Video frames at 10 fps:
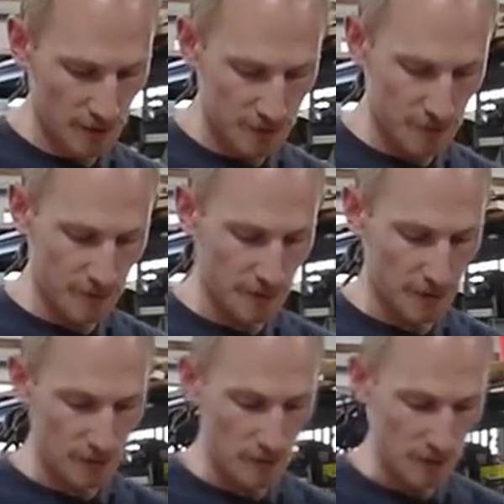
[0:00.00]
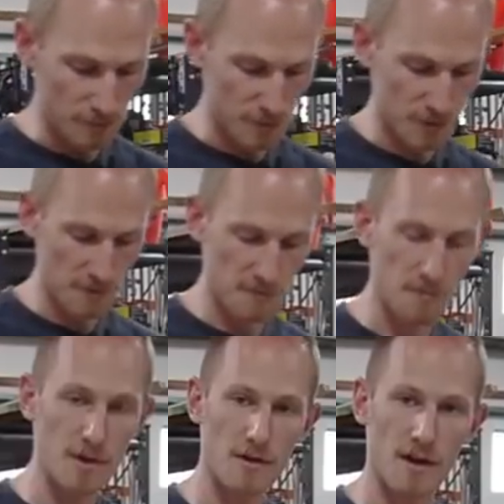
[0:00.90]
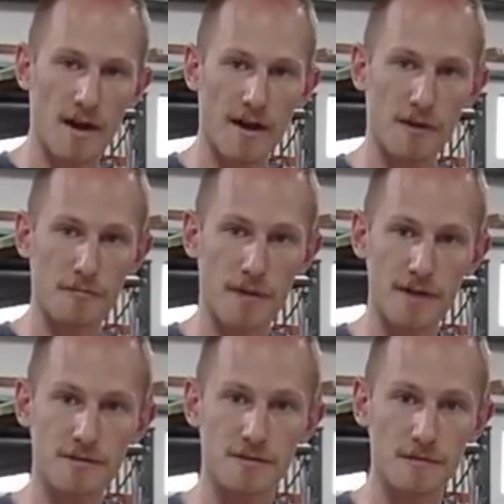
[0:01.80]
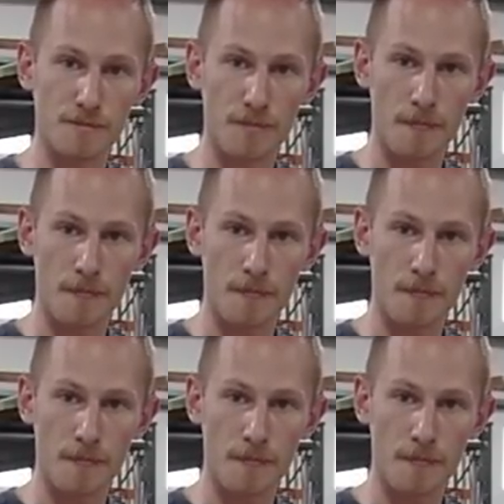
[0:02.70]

So you can serve the beer at a higher pressure